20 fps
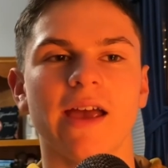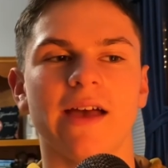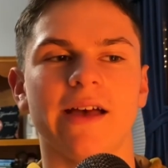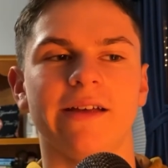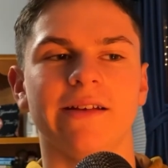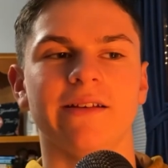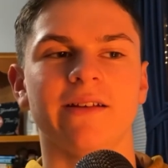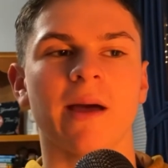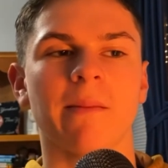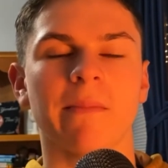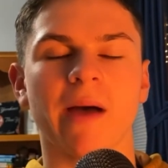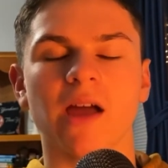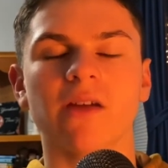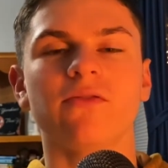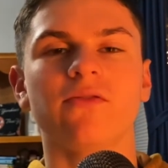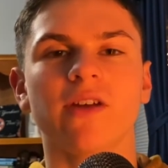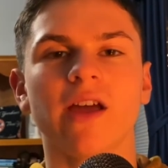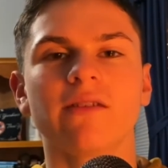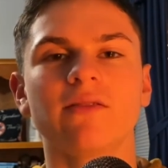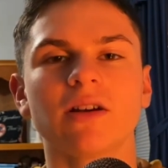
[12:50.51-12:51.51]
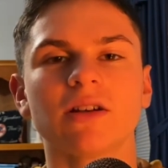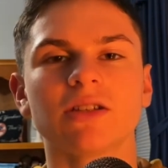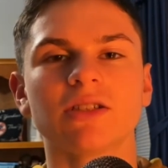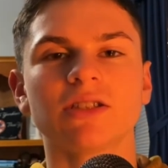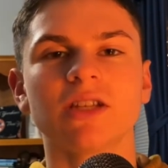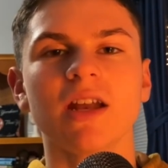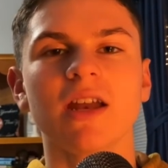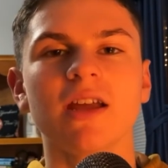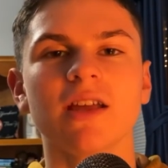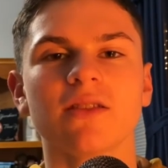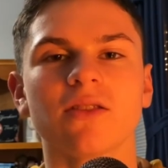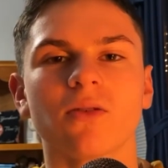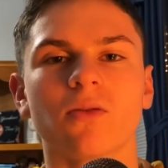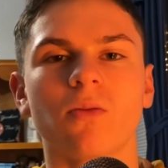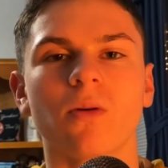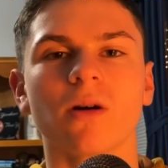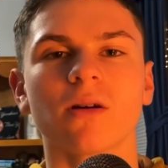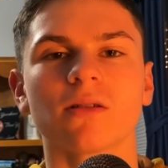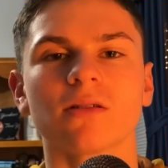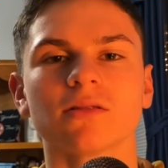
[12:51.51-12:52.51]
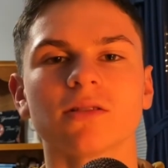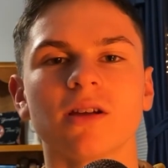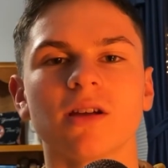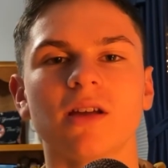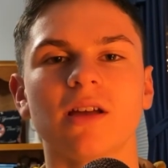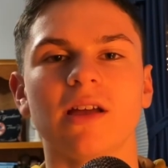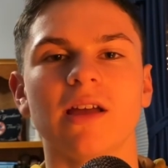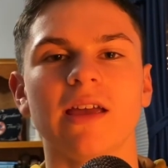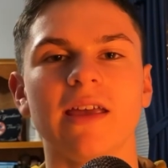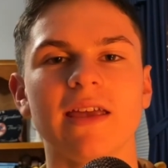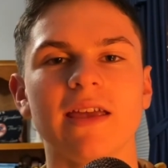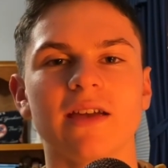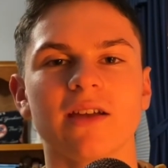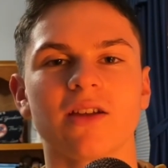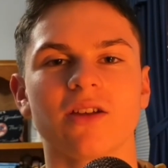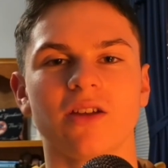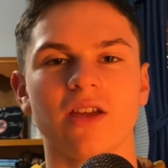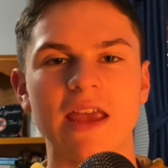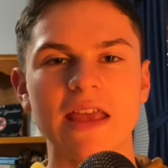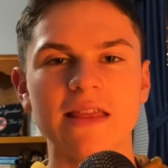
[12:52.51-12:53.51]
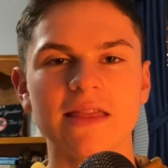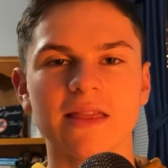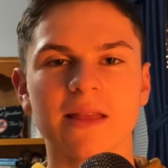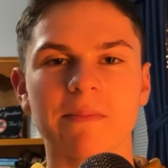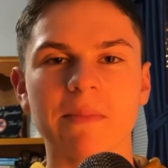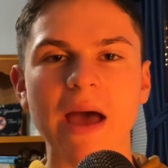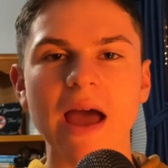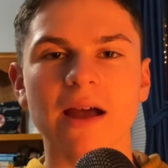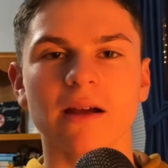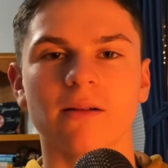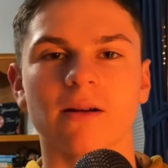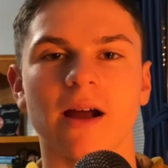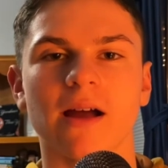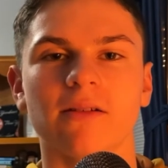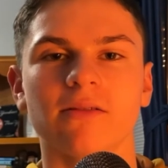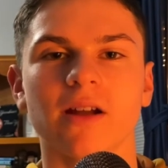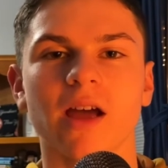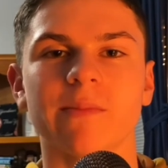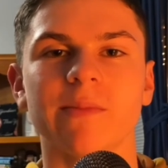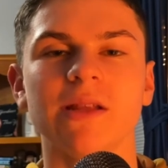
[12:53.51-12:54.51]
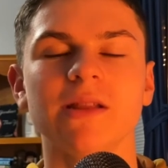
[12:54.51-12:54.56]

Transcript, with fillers: and my favorite city in the world in the background.